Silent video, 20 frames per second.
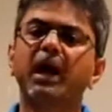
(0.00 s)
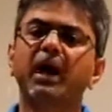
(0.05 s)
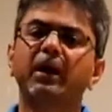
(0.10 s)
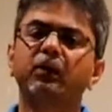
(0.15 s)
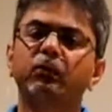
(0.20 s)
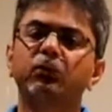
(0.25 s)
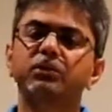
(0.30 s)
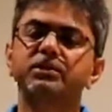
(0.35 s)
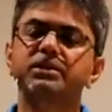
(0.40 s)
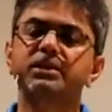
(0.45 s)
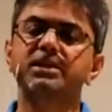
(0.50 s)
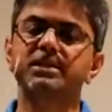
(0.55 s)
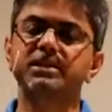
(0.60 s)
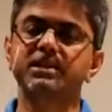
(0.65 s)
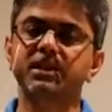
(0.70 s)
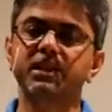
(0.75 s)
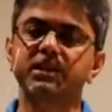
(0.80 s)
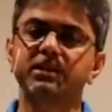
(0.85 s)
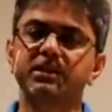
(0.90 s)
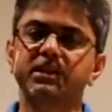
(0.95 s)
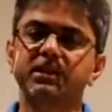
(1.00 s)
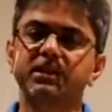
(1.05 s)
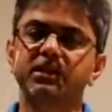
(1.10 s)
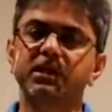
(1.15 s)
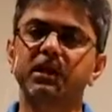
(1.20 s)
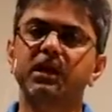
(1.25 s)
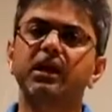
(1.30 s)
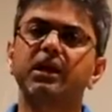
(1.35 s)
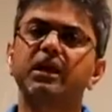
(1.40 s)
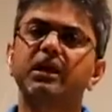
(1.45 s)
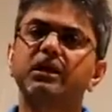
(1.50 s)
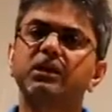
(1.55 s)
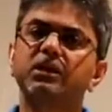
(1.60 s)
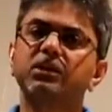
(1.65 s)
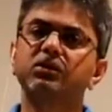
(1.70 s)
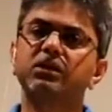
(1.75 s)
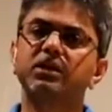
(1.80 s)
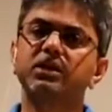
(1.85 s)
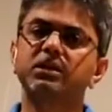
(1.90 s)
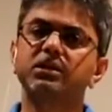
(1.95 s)
and once inserted
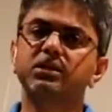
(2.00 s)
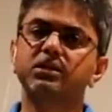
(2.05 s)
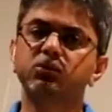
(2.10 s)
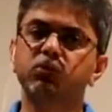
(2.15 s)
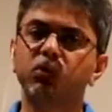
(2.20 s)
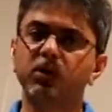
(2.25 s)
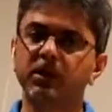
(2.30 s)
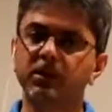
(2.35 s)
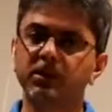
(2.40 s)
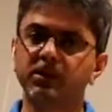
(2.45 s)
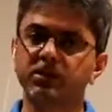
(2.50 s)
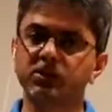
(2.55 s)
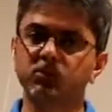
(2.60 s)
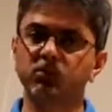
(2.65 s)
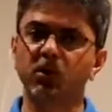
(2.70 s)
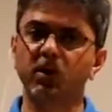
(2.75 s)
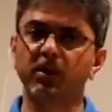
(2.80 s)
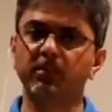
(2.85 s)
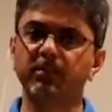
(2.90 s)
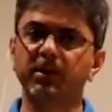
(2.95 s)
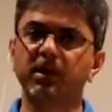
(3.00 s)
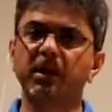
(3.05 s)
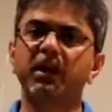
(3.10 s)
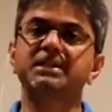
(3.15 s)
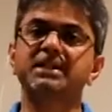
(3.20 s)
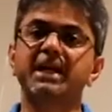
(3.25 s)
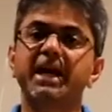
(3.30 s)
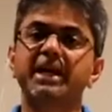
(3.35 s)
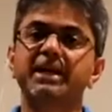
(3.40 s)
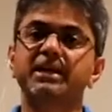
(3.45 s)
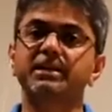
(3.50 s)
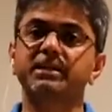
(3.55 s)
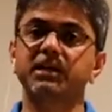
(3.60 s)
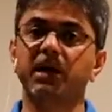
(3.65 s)
you need to twirl the swab 10